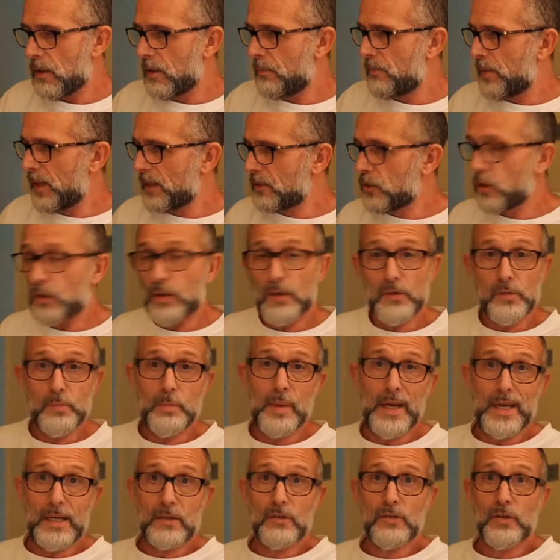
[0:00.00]
by Douglas
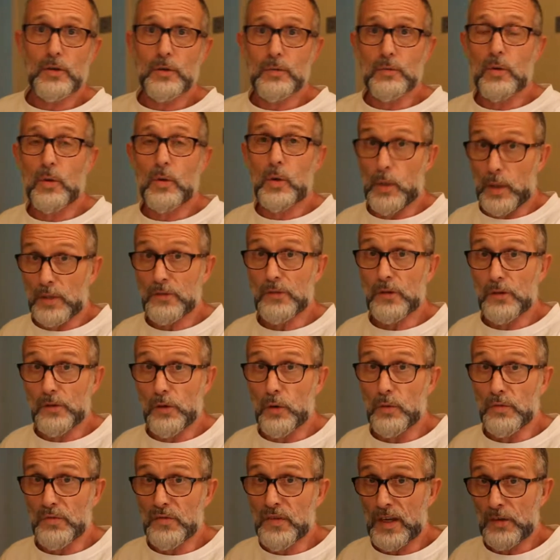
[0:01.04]
Bates, who has his
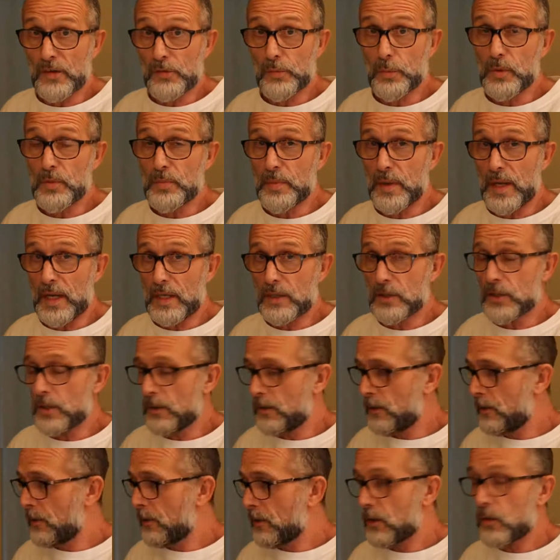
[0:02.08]
own Facebook page
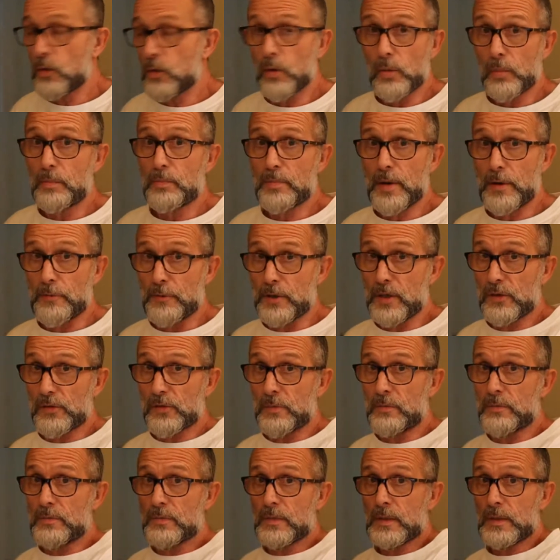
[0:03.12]
called
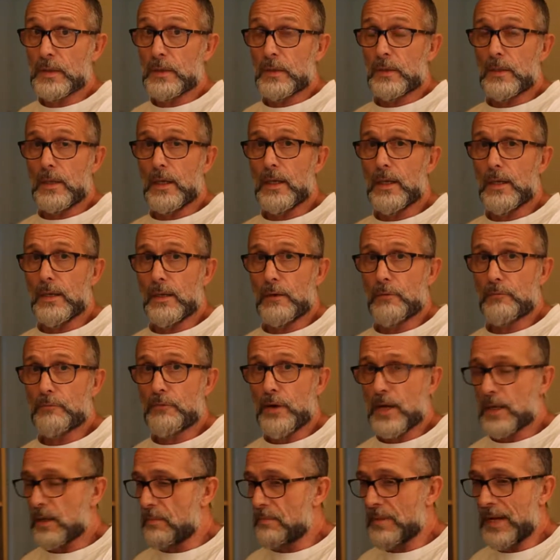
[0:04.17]
Pyrrhonism, and I
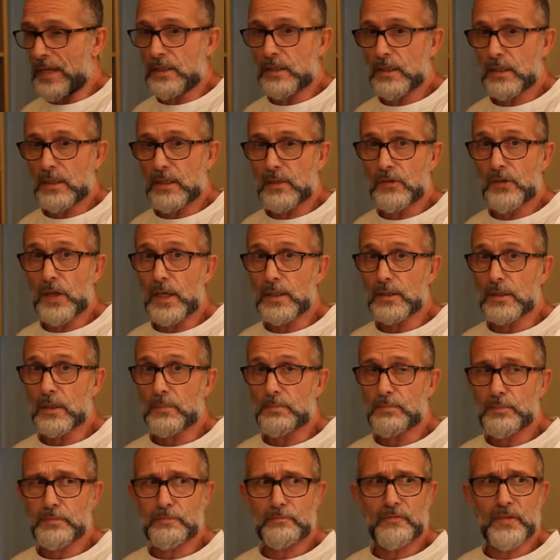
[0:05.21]
recommend it. He's had
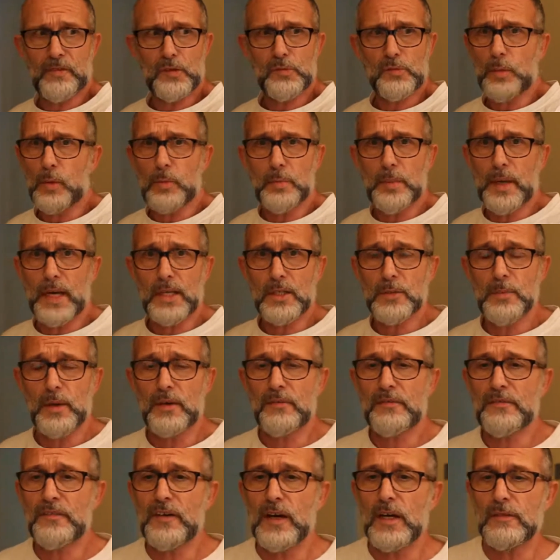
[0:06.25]
the Facebook page
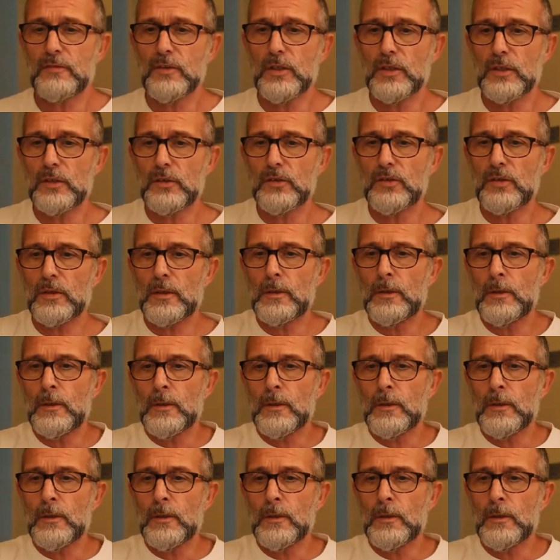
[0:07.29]
about 5 years.